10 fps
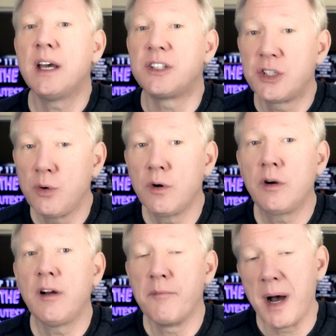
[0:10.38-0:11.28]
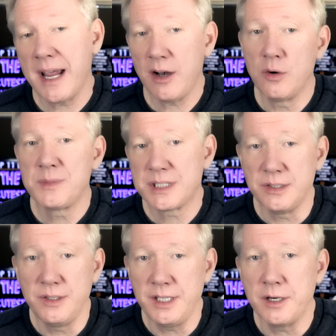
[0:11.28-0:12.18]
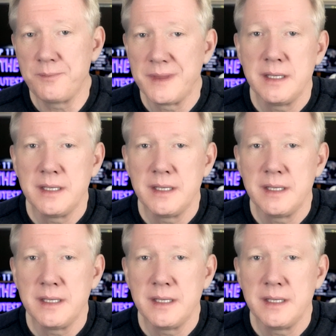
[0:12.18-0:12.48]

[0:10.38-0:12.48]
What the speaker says: a tour of my home studio.